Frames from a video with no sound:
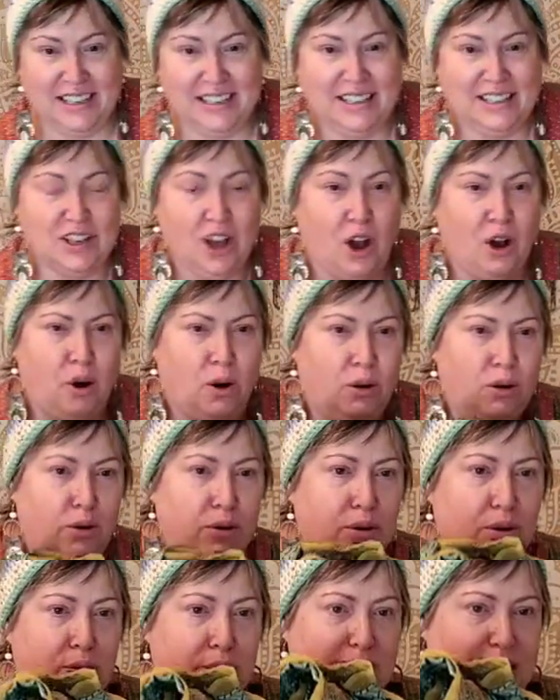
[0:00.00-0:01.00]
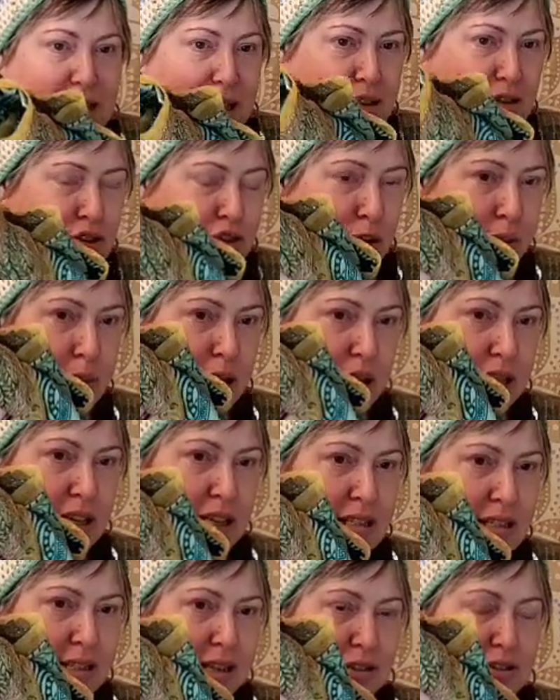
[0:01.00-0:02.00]
Oh, is that trim on there,
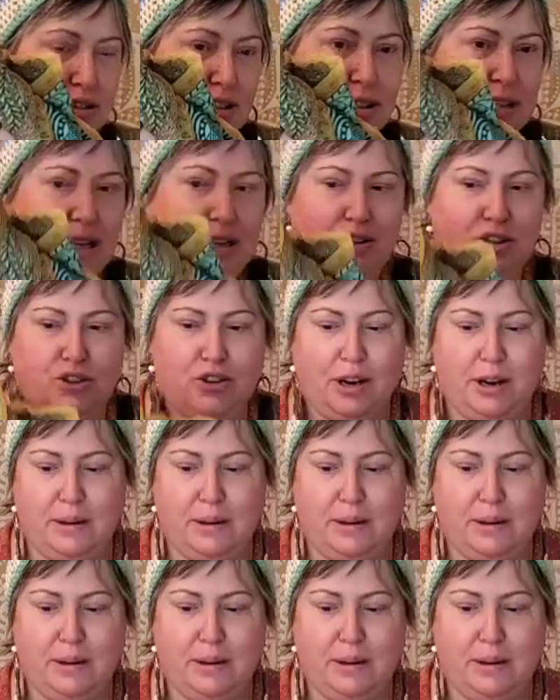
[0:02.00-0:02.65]
Sandra? Is that trim?